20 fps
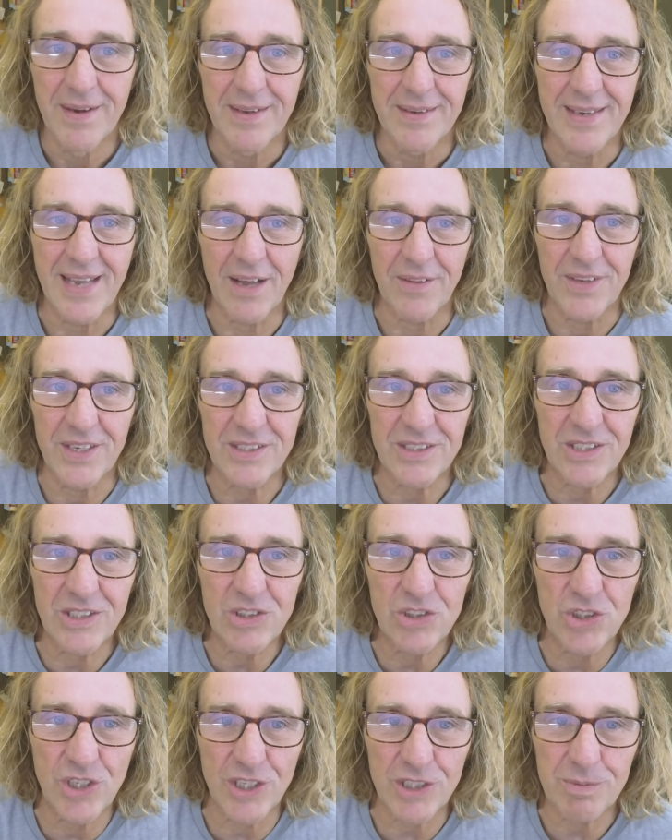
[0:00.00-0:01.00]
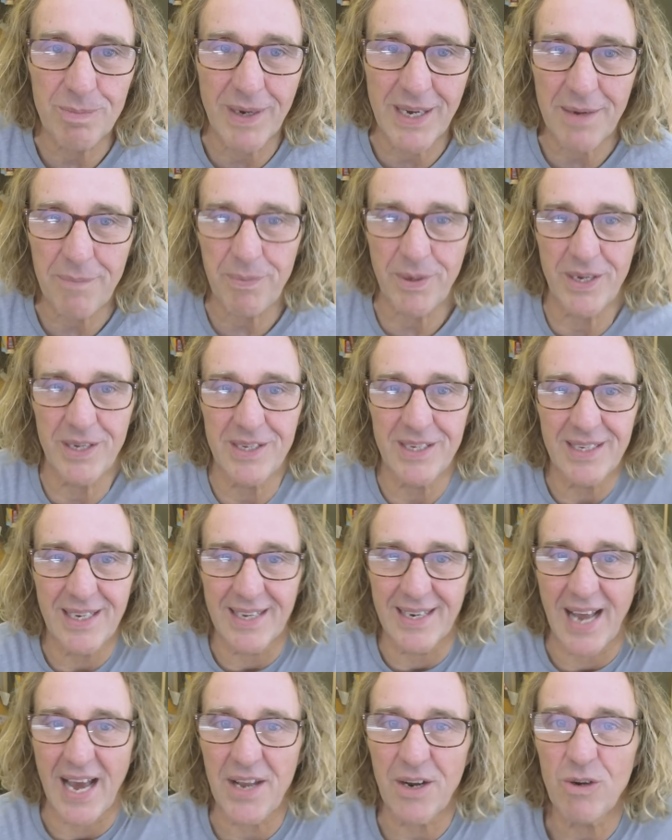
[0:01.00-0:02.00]
Now this is just my opinion,
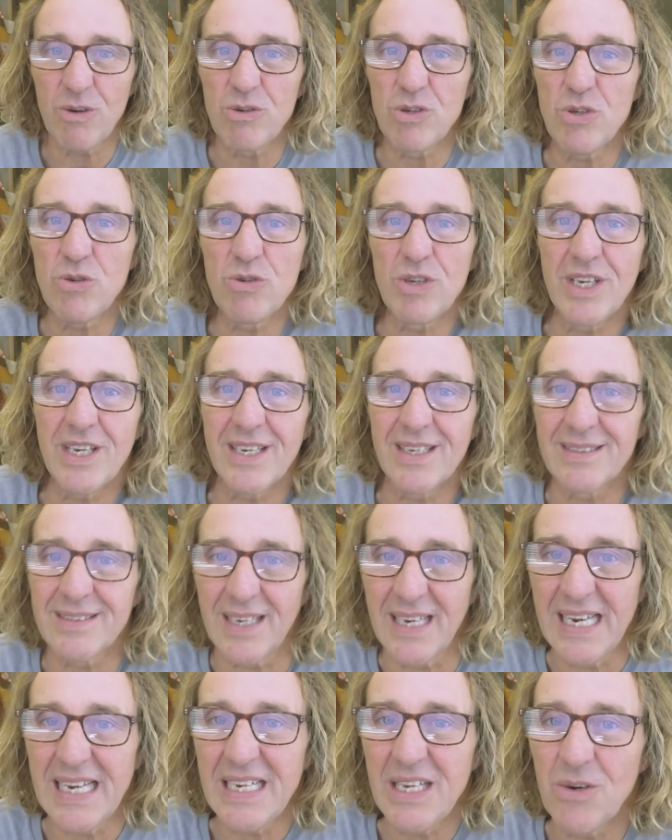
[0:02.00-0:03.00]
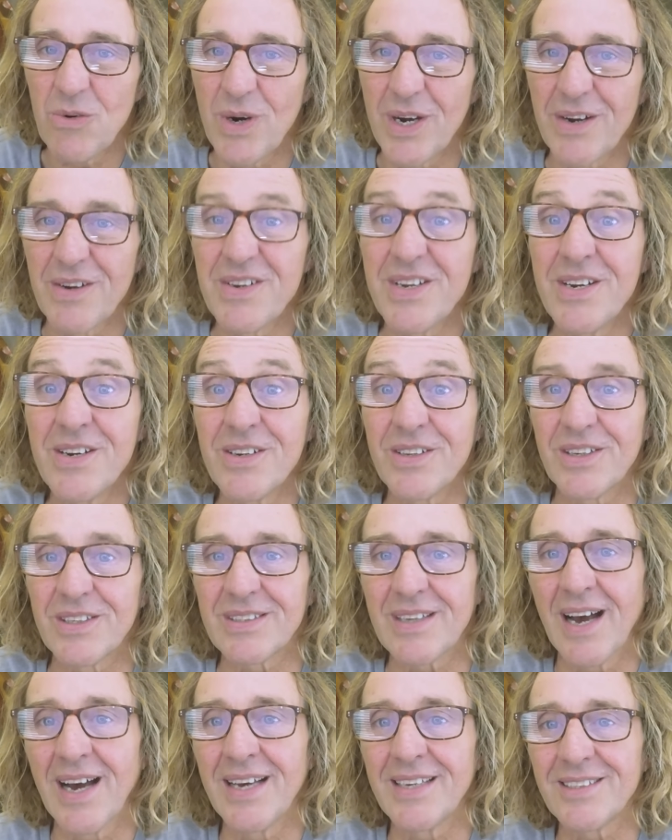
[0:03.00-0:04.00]
and I don't do gigs anywhere near the
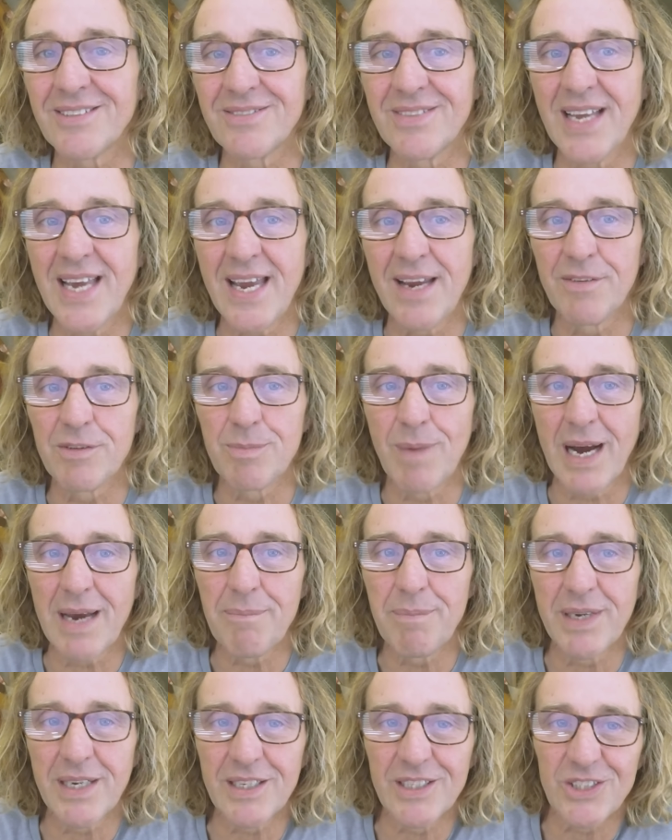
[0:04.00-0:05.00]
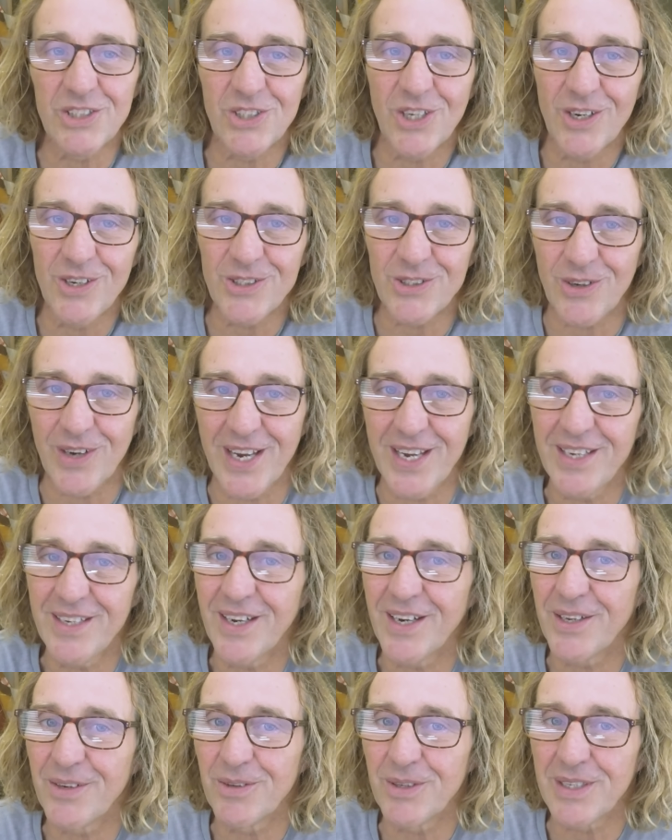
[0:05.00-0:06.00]
size of Dave's. My biggest shows are
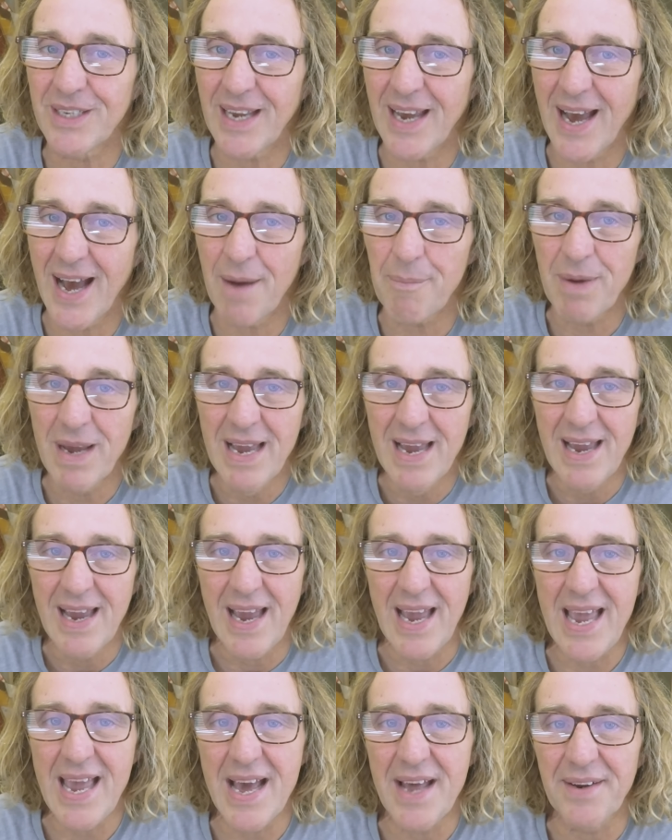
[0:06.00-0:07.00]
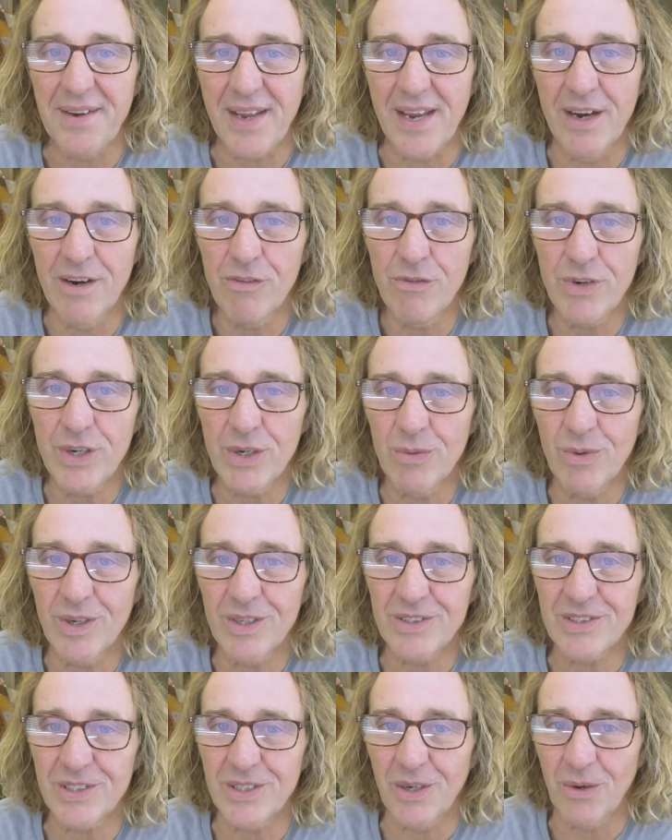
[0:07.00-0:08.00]
800 cap, and every
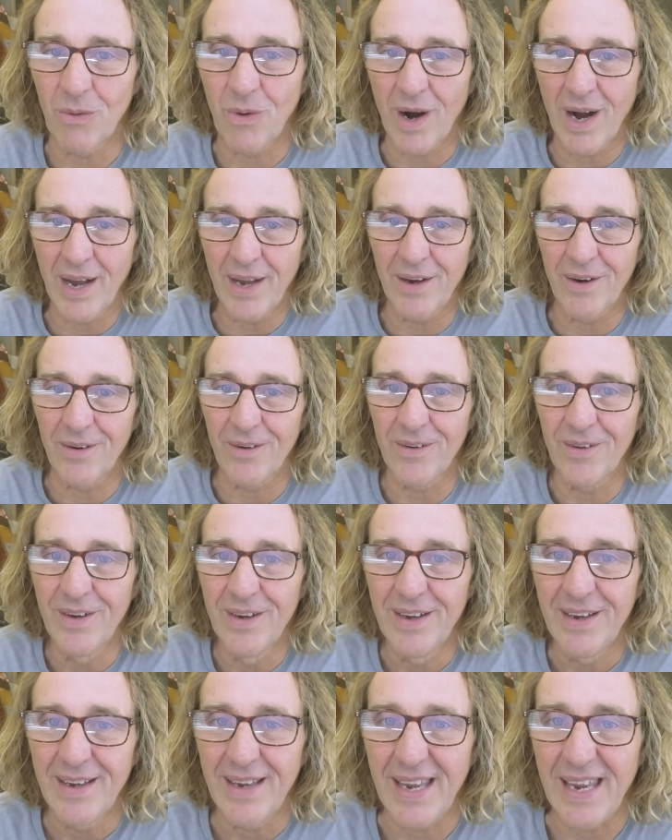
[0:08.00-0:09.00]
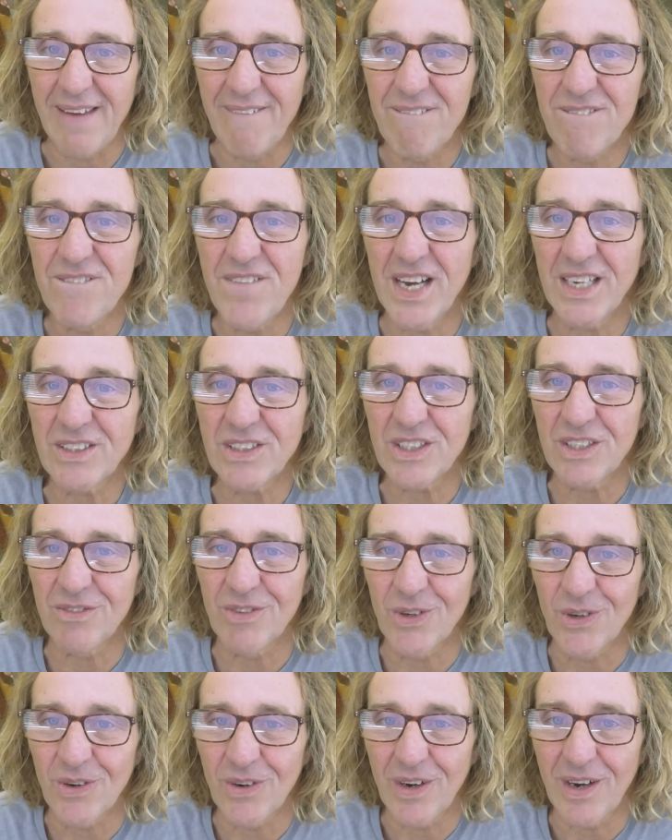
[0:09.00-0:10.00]
once in a while a
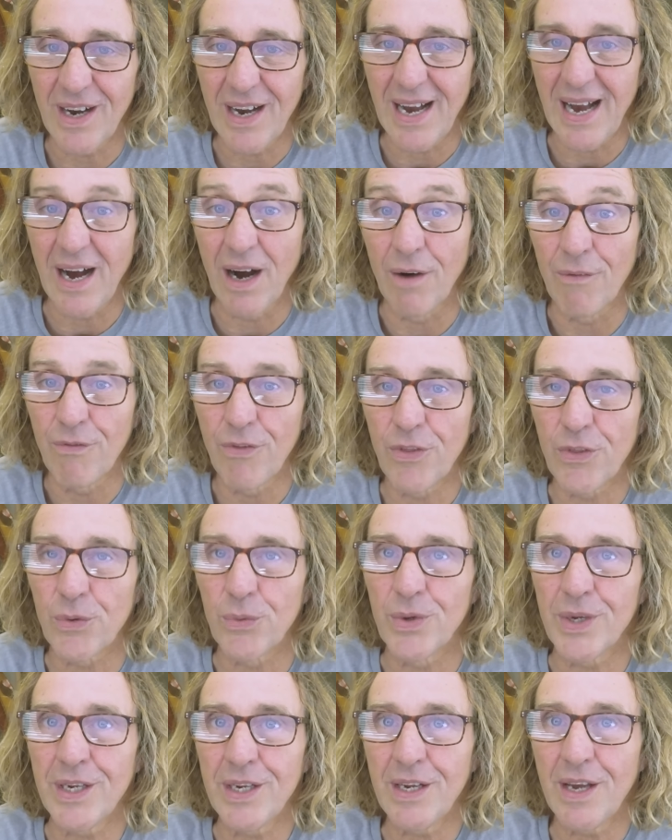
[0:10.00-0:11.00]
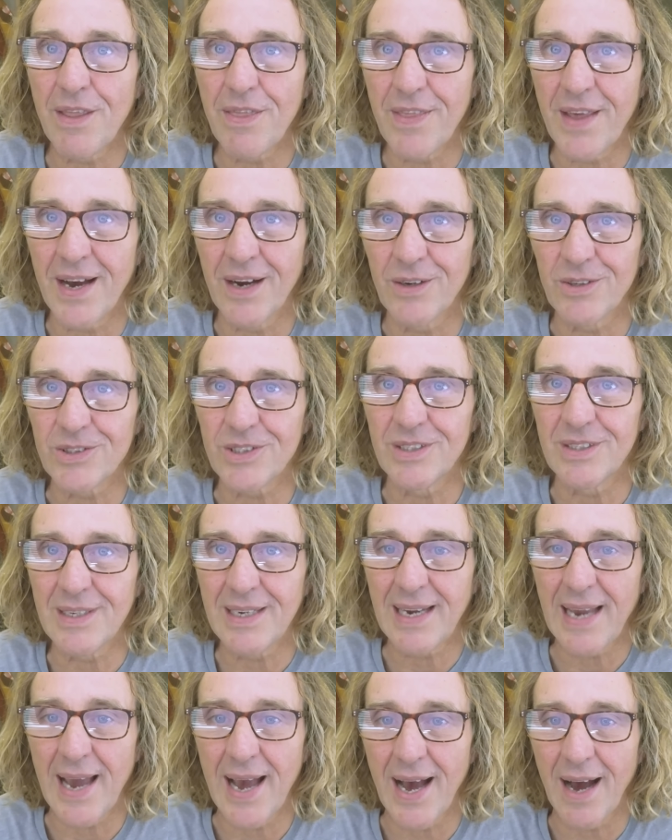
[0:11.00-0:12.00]
festival of 3,000
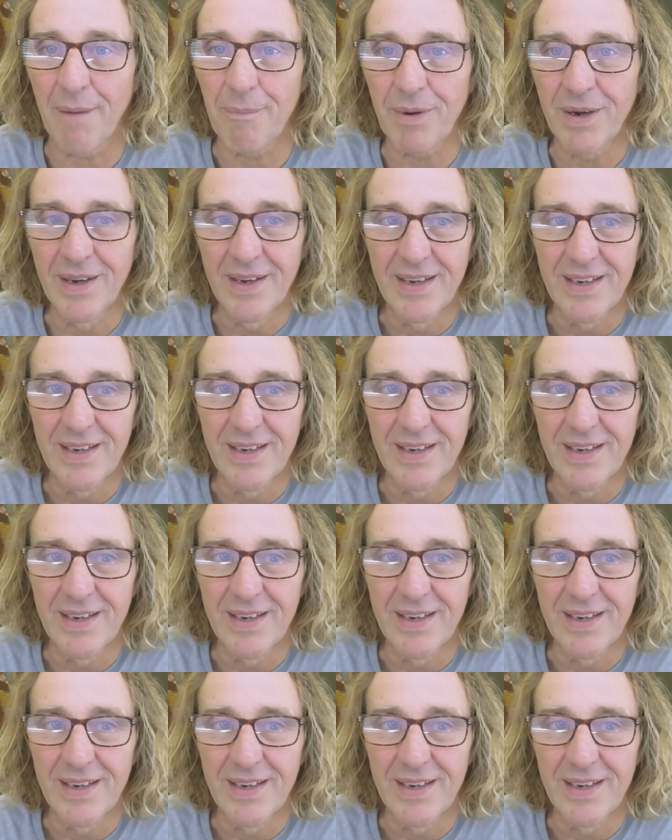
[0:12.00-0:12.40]
cap.